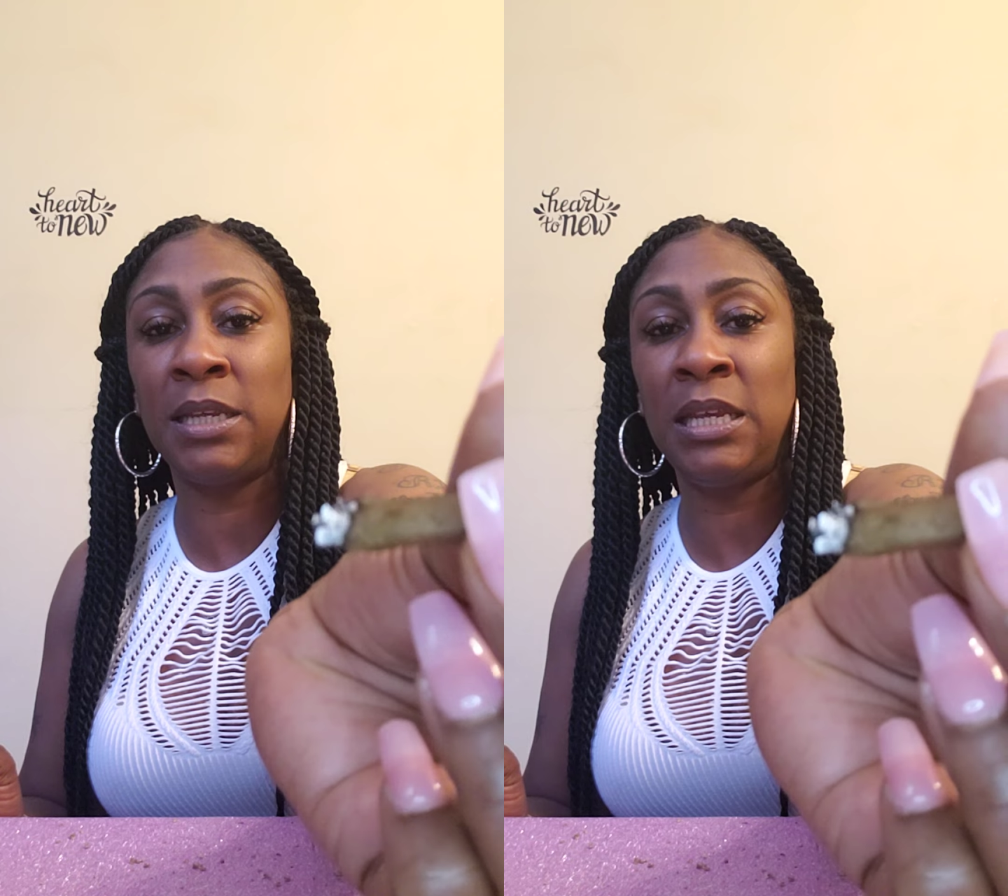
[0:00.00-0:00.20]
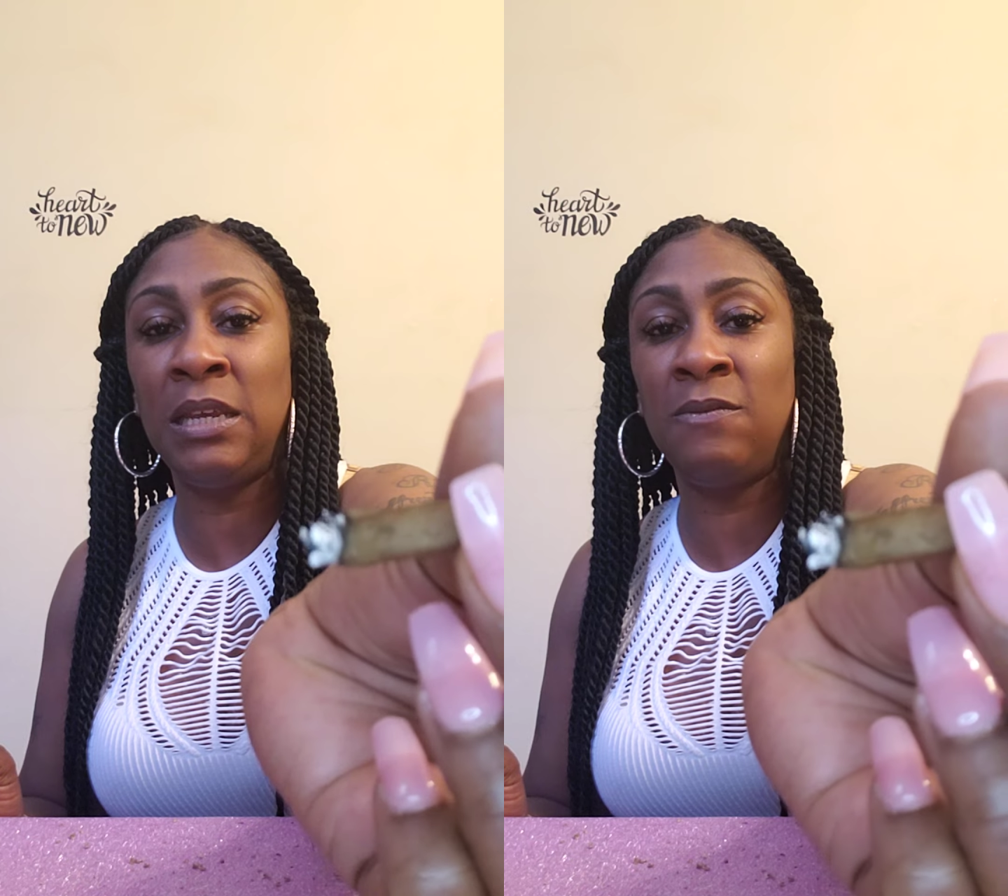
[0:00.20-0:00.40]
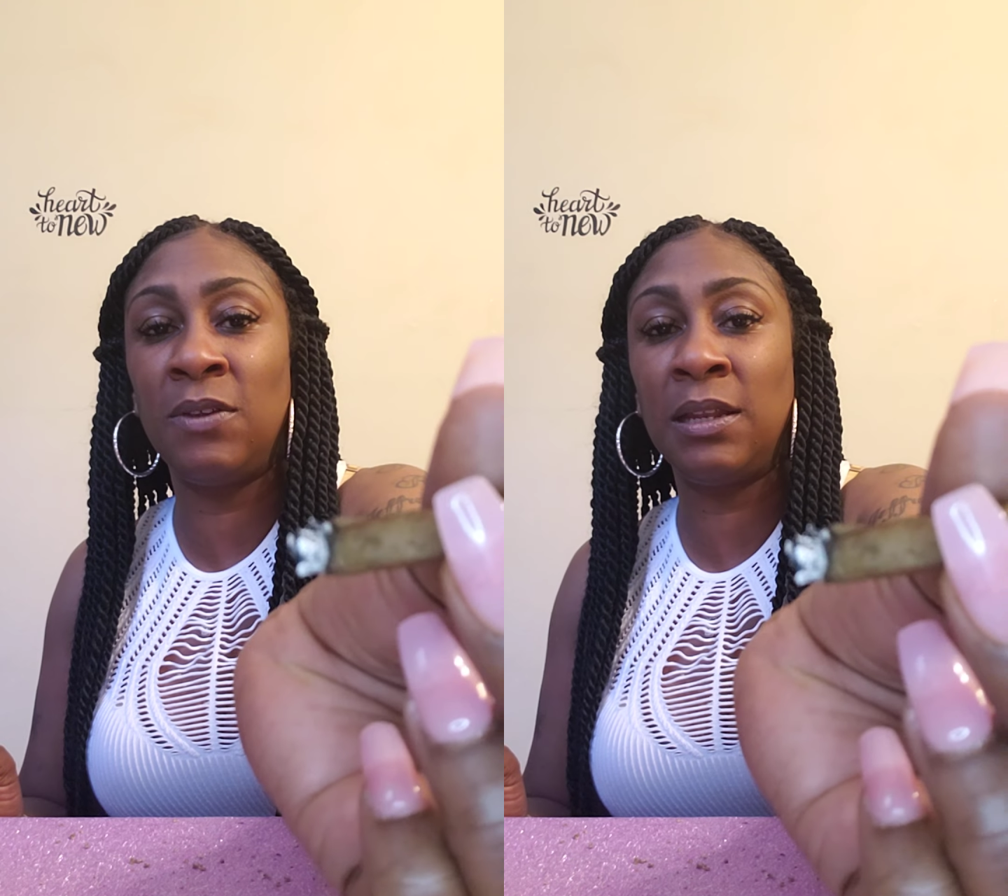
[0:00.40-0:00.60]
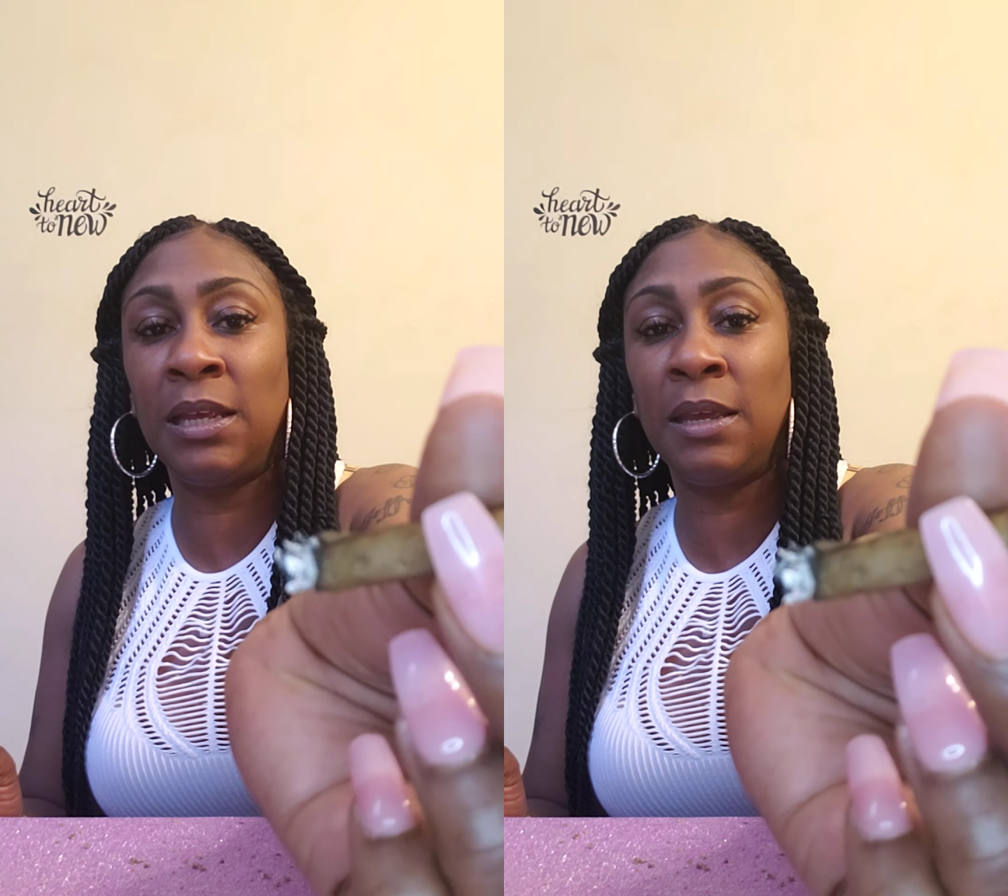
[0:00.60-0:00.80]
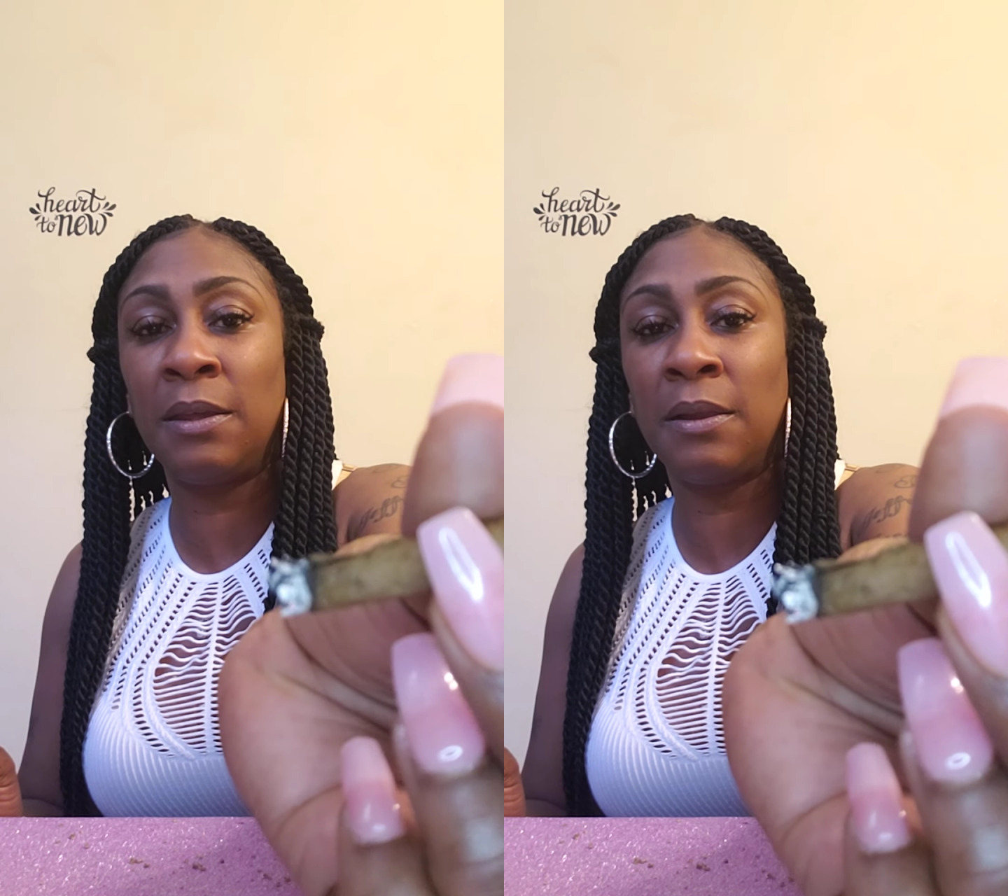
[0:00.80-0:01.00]

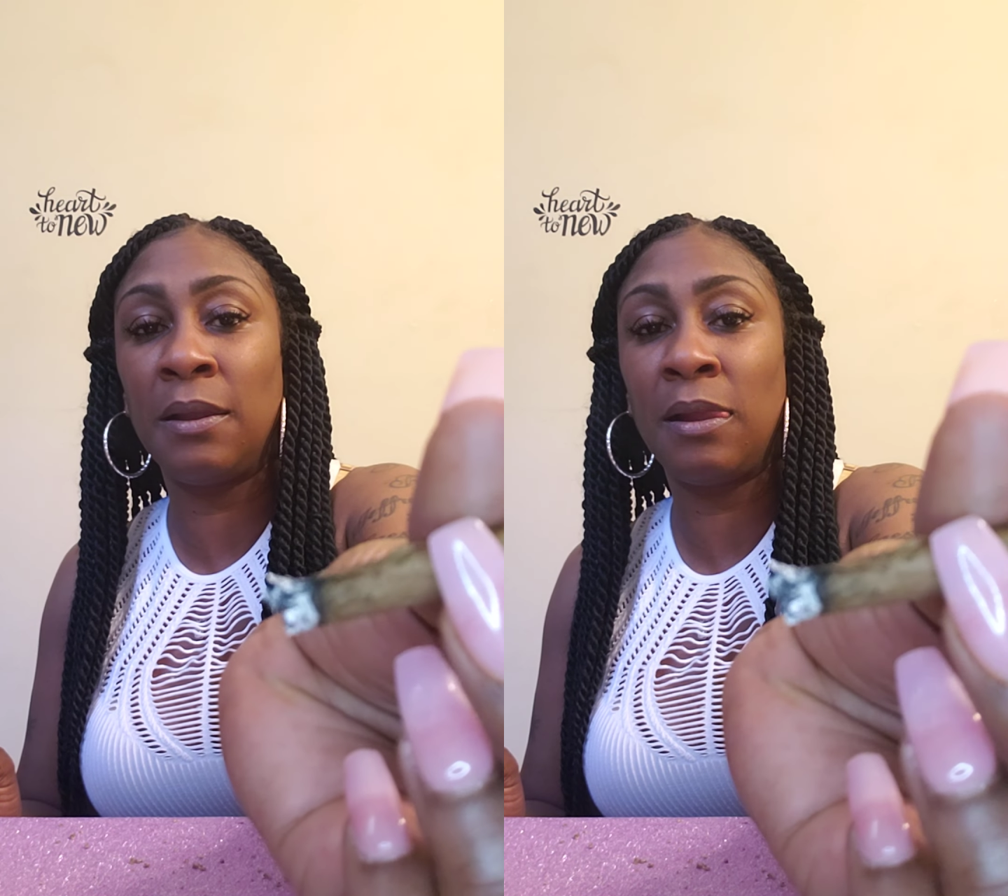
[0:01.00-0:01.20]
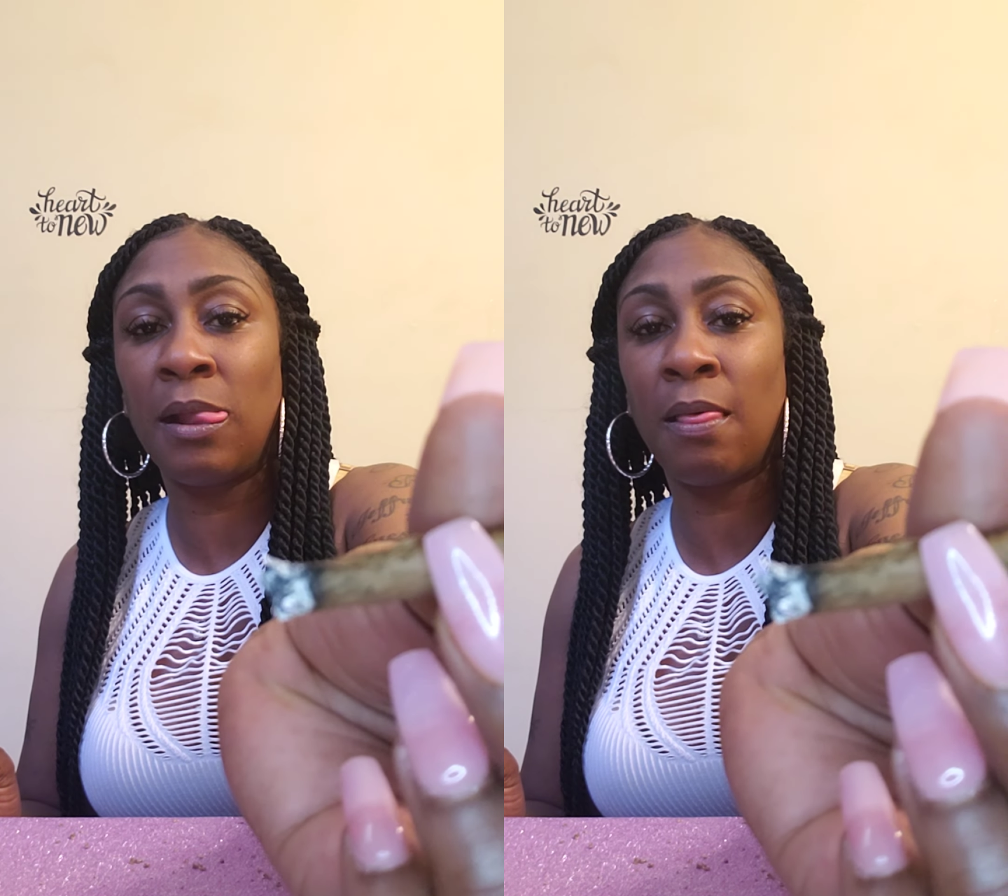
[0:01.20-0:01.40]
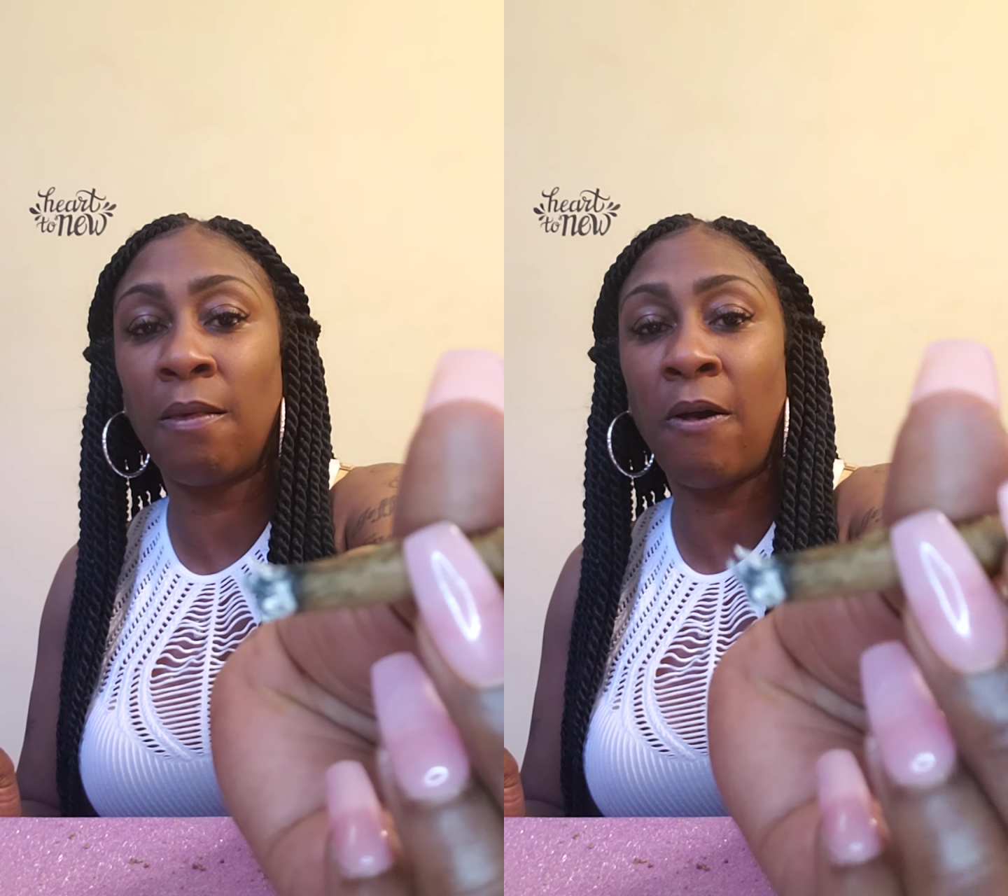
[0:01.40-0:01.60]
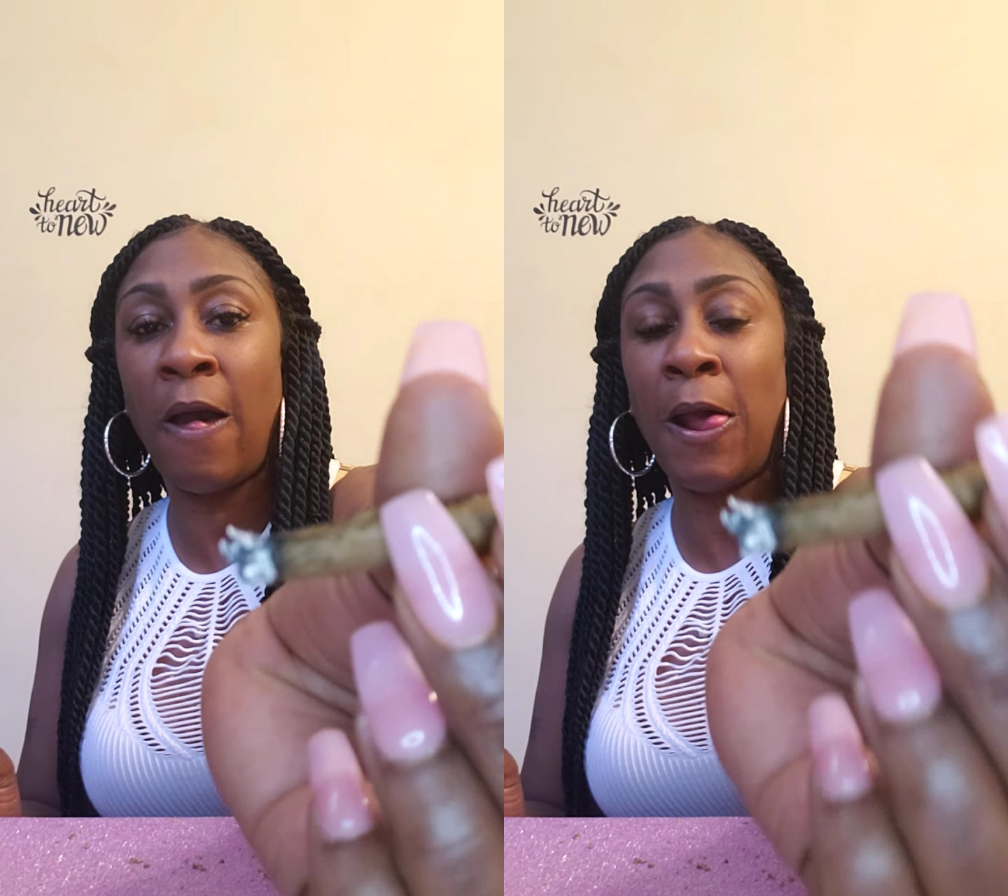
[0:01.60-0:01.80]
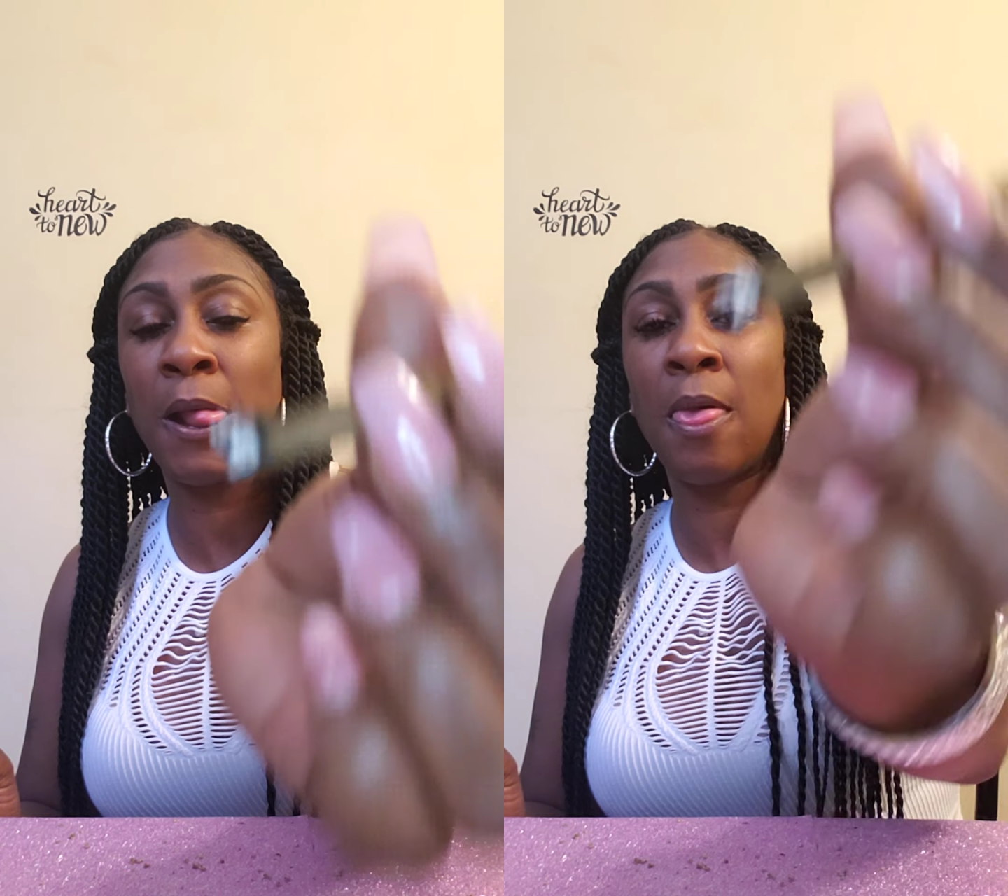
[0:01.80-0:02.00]
evenly. Okay?